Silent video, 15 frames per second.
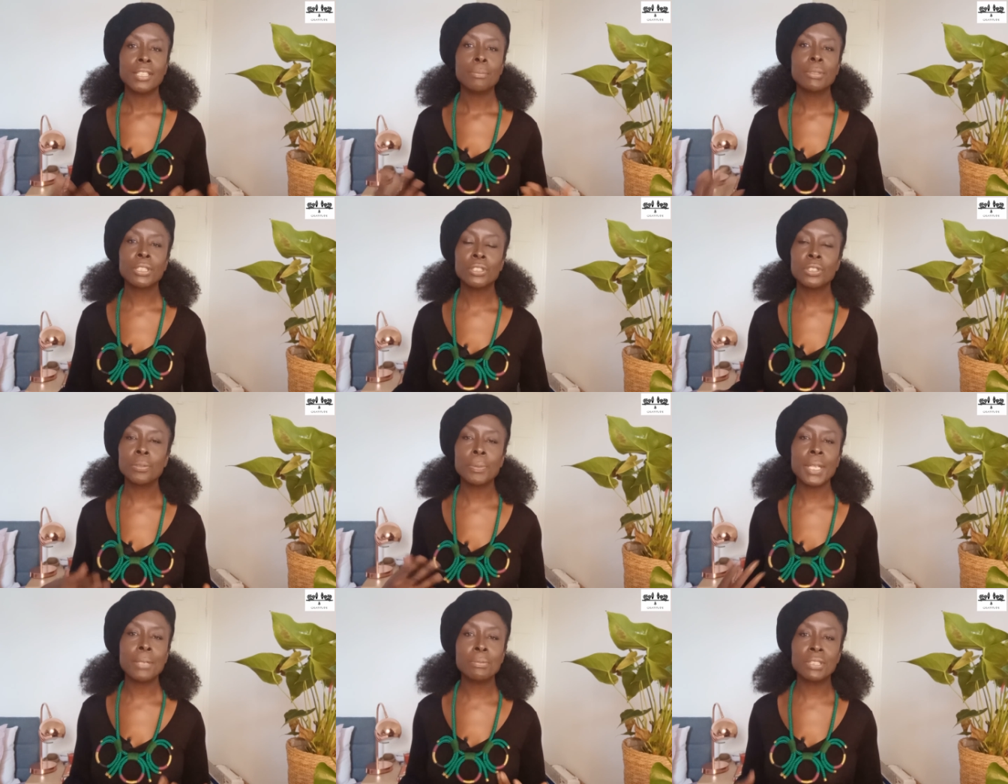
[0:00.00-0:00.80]
because
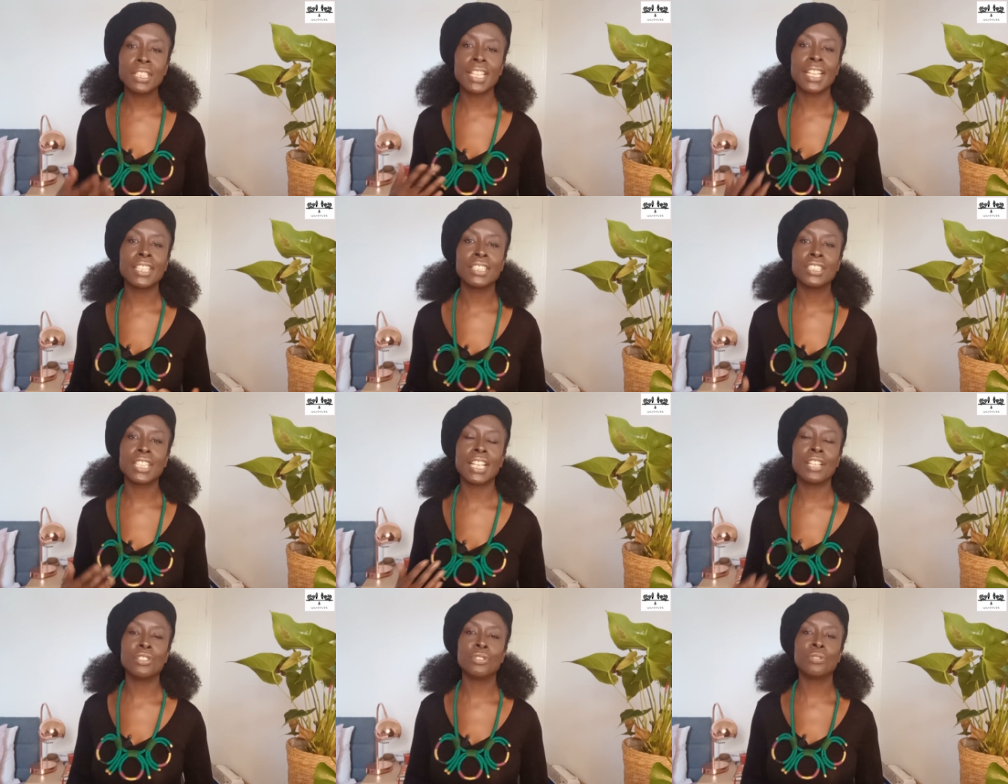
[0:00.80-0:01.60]
you'll be able to gauge
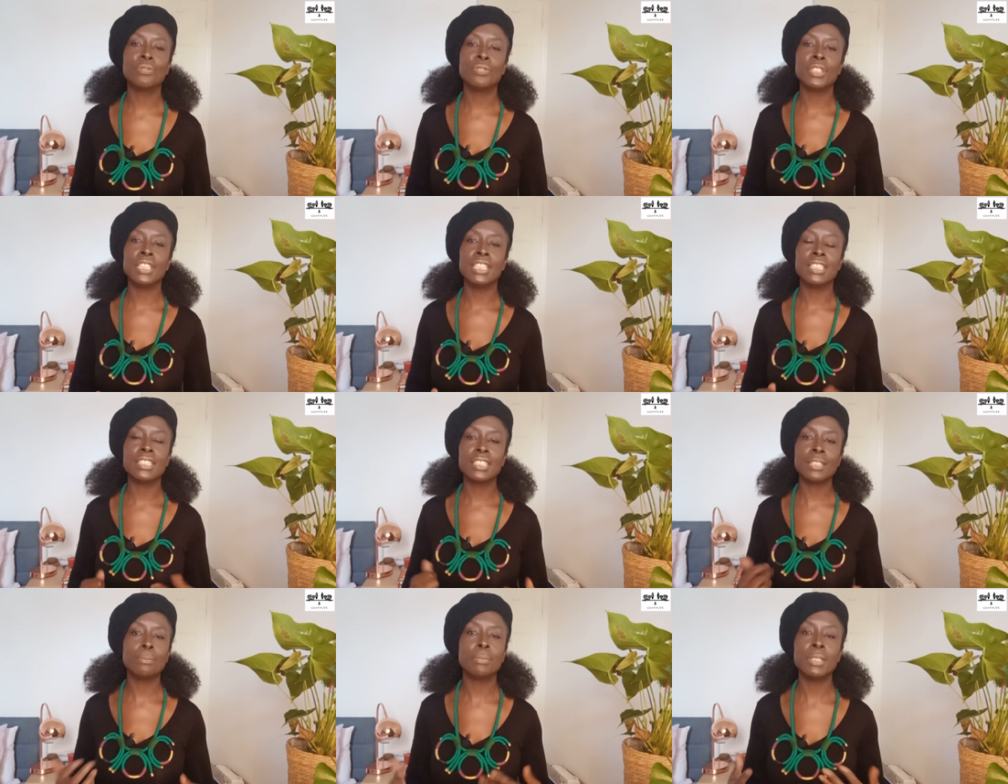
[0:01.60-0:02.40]
how you're feeling
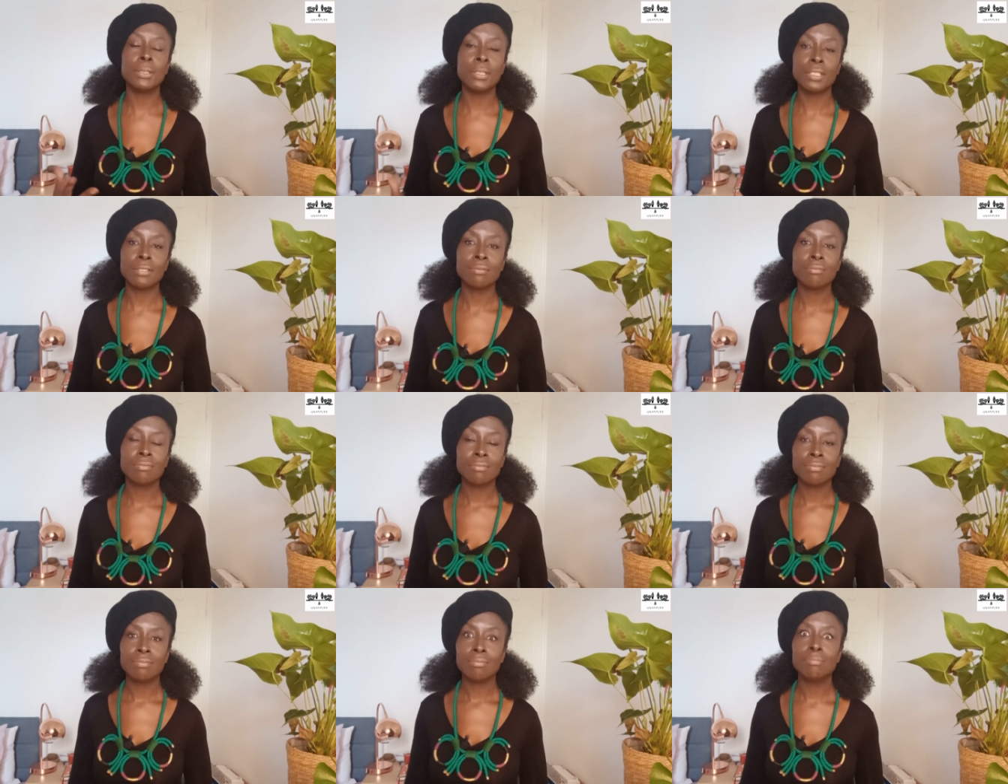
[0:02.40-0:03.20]
simply
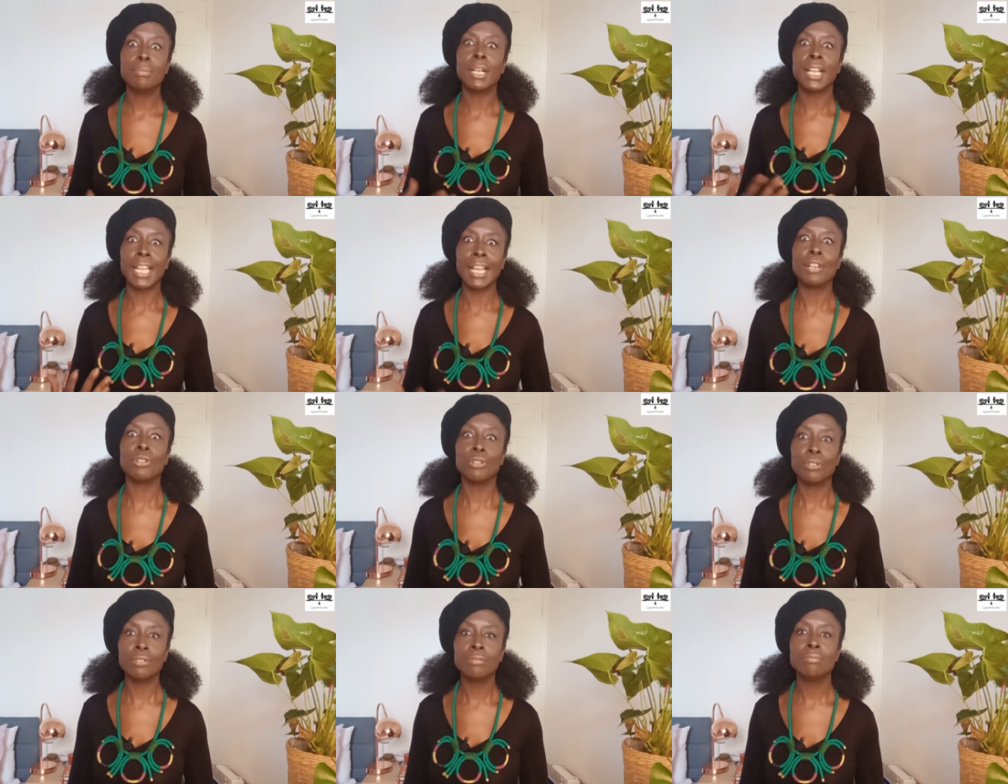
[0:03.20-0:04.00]
by how
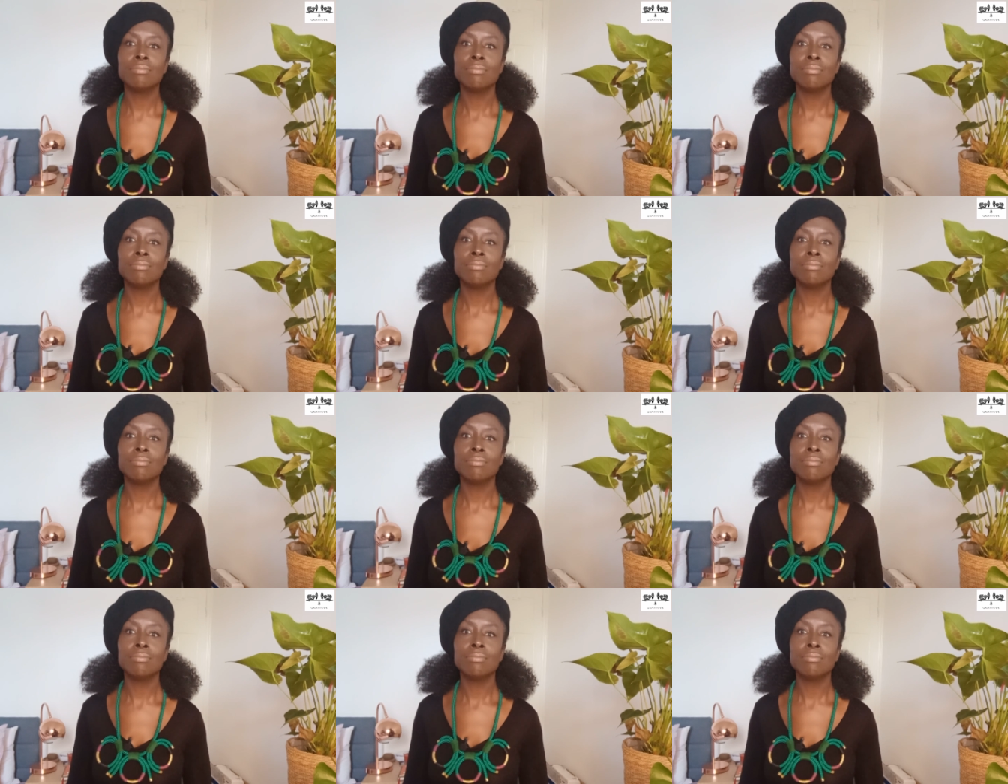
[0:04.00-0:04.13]
you're